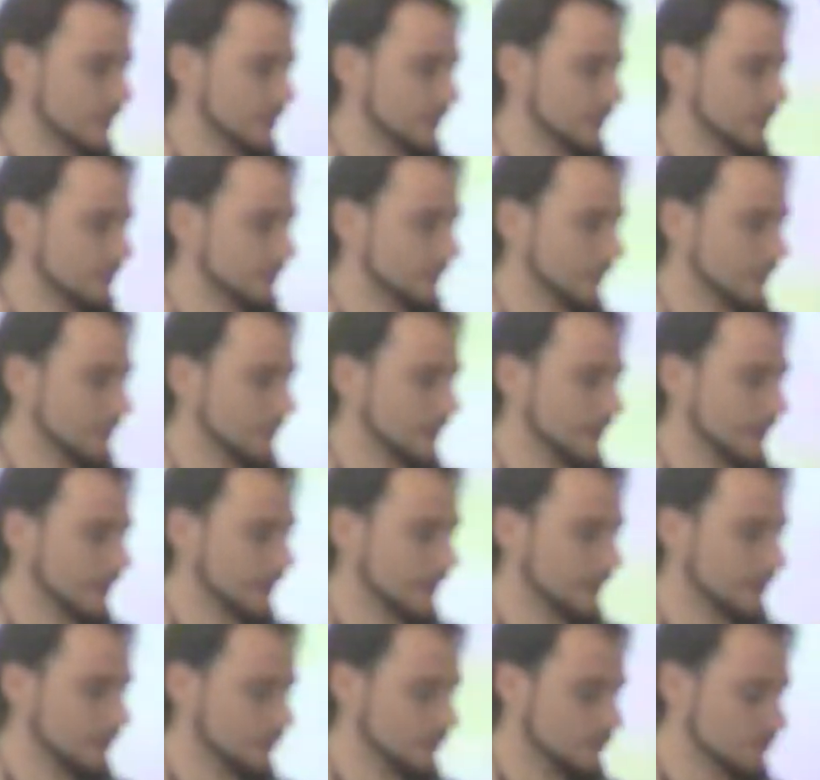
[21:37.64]
and maybe I
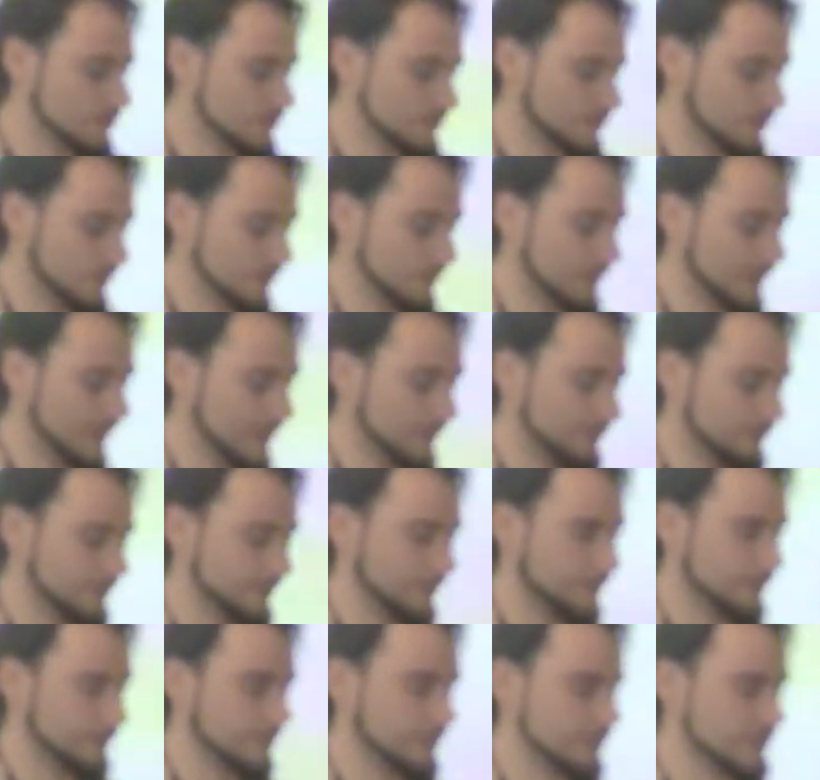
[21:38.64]
can use my
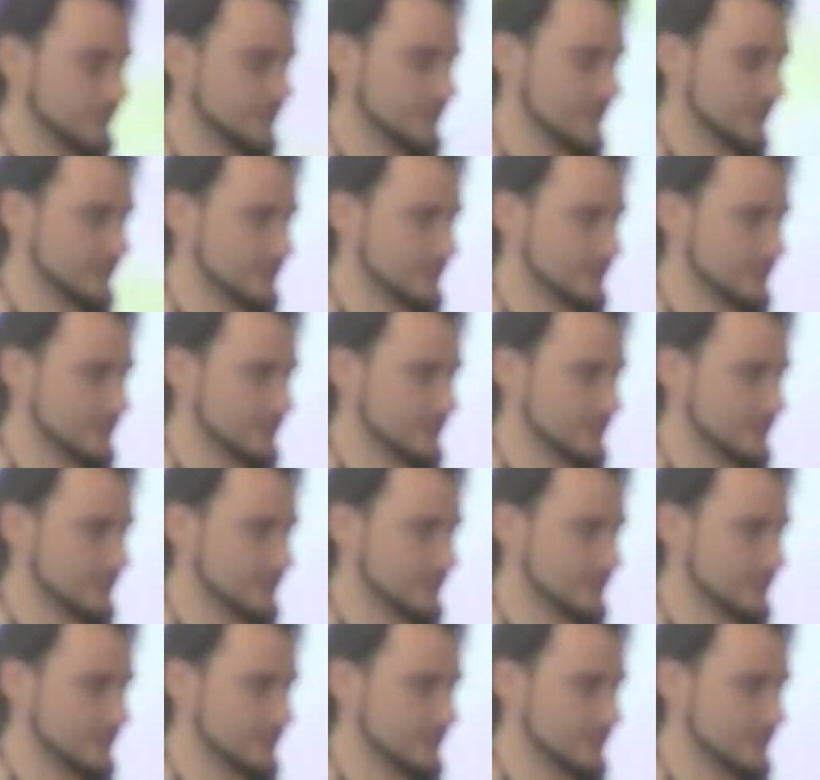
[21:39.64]
photos